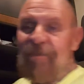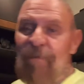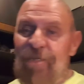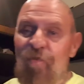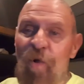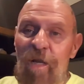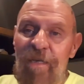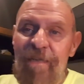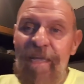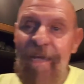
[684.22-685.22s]
as much
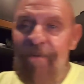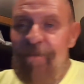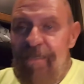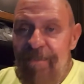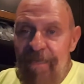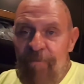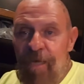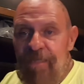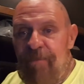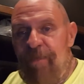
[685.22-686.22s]
quality out of it as they
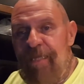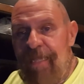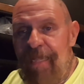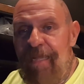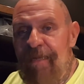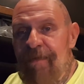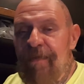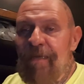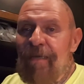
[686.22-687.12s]
possibly can.